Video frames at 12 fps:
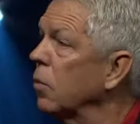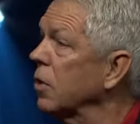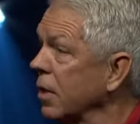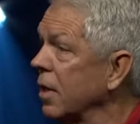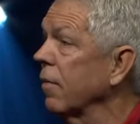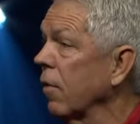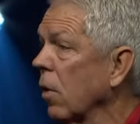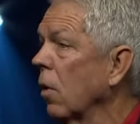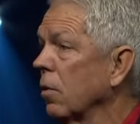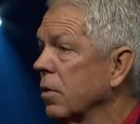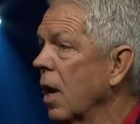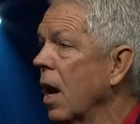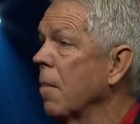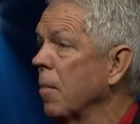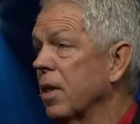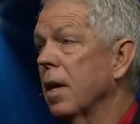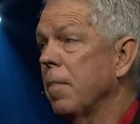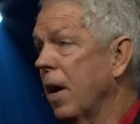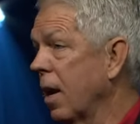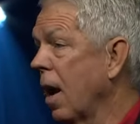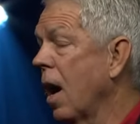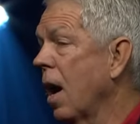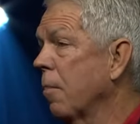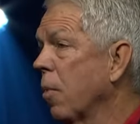was a difficult time, but they paid a
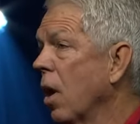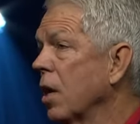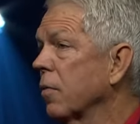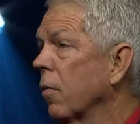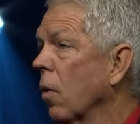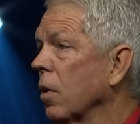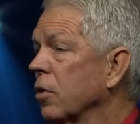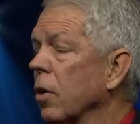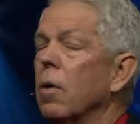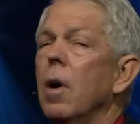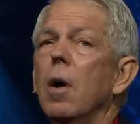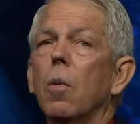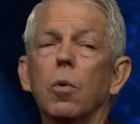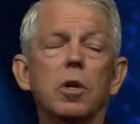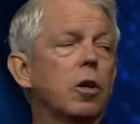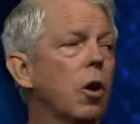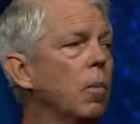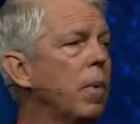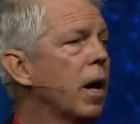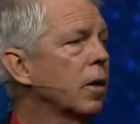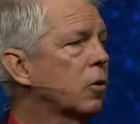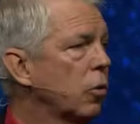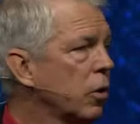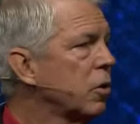high price for it. So when you go
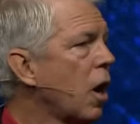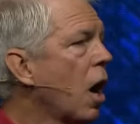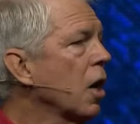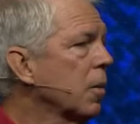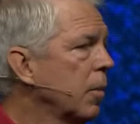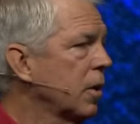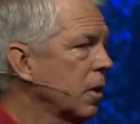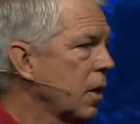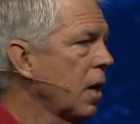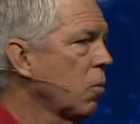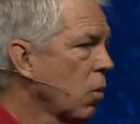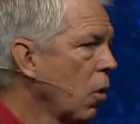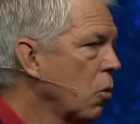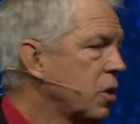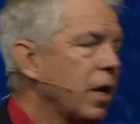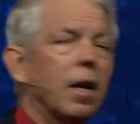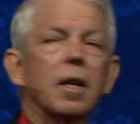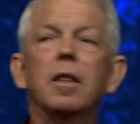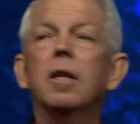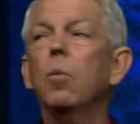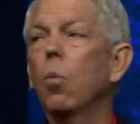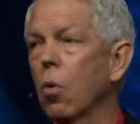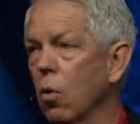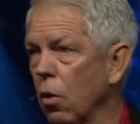back to the document that they wrote, telling the
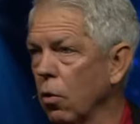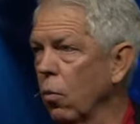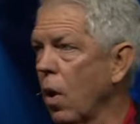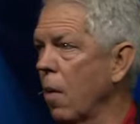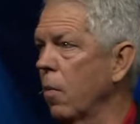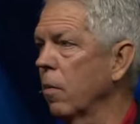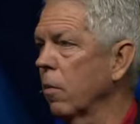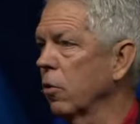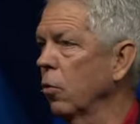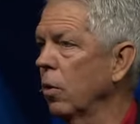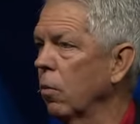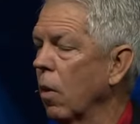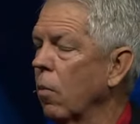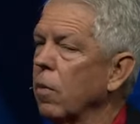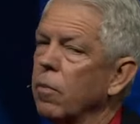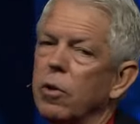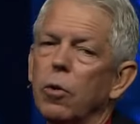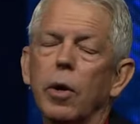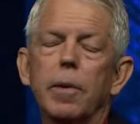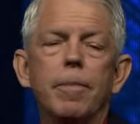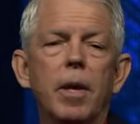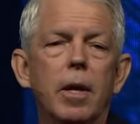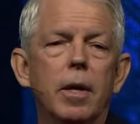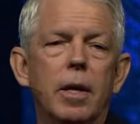world why we were doing what we were doing,
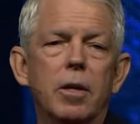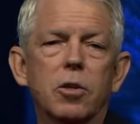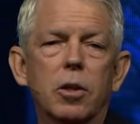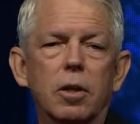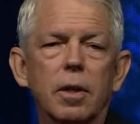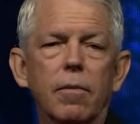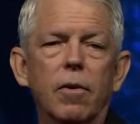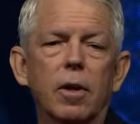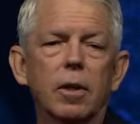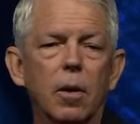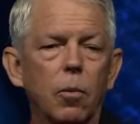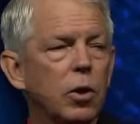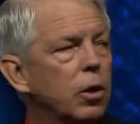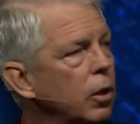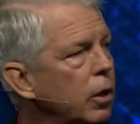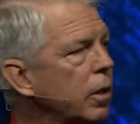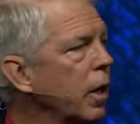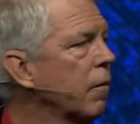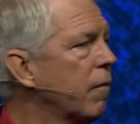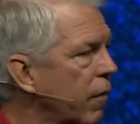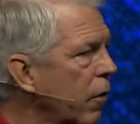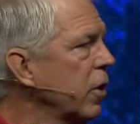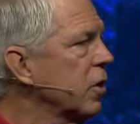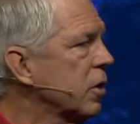it's significant that when you look at that
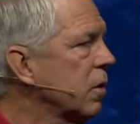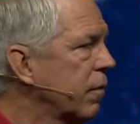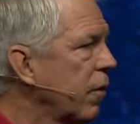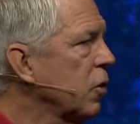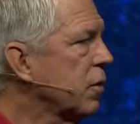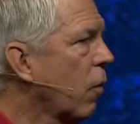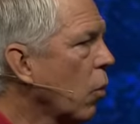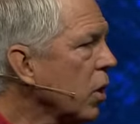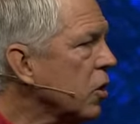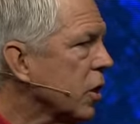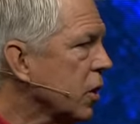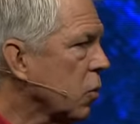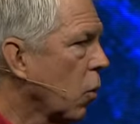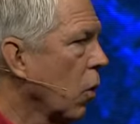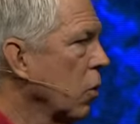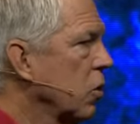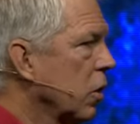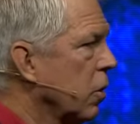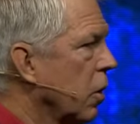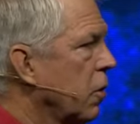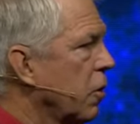first 46 words, at the